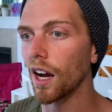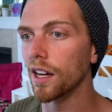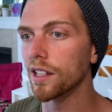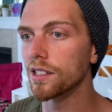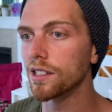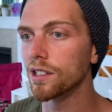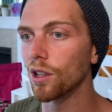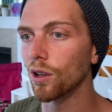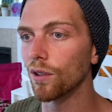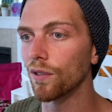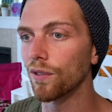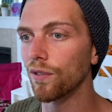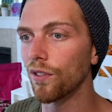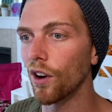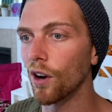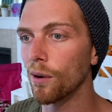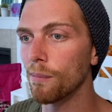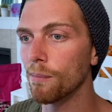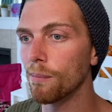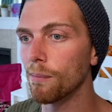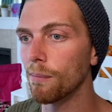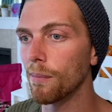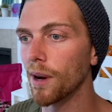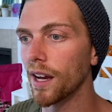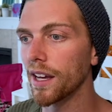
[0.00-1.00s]
So
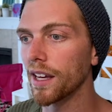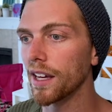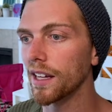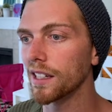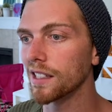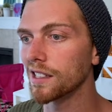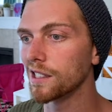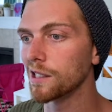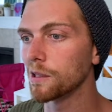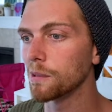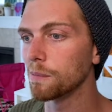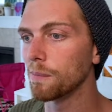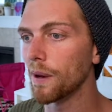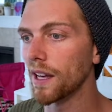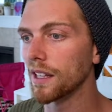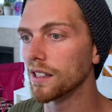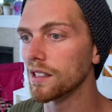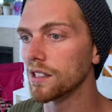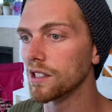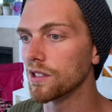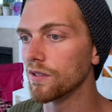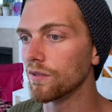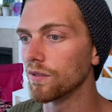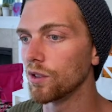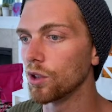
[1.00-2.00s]
from my
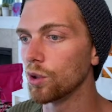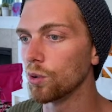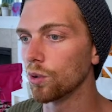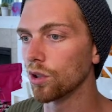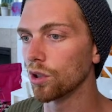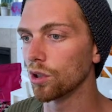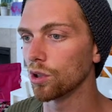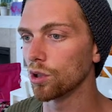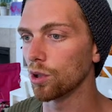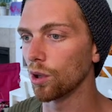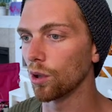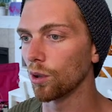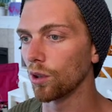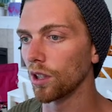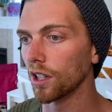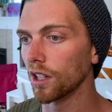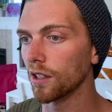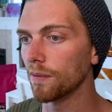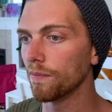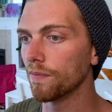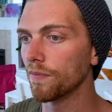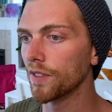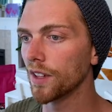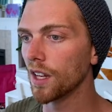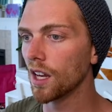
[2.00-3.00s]
expense view controller,